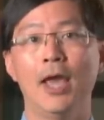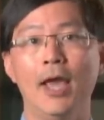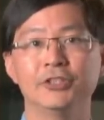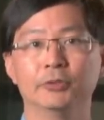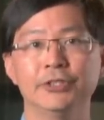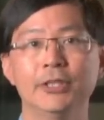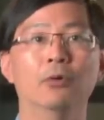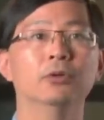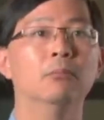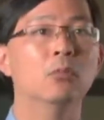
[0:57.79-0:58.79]
As a
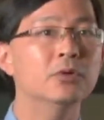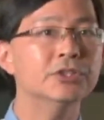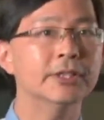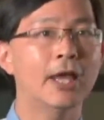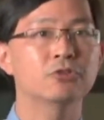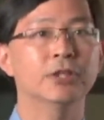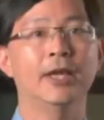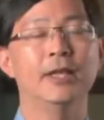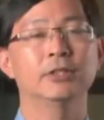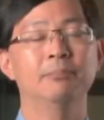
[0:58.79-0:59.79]
result, most gastric
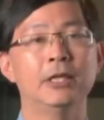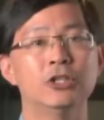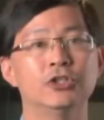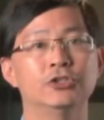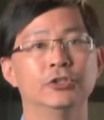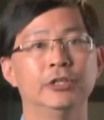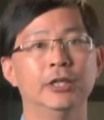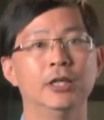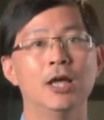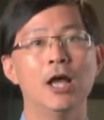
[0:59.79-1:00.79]
cancer patients
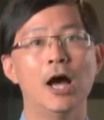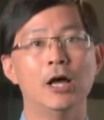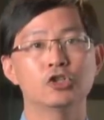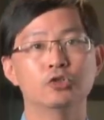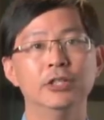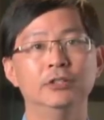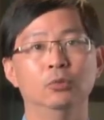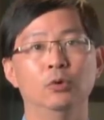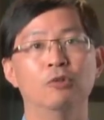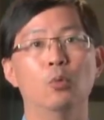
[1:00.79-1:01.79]
today are treated with a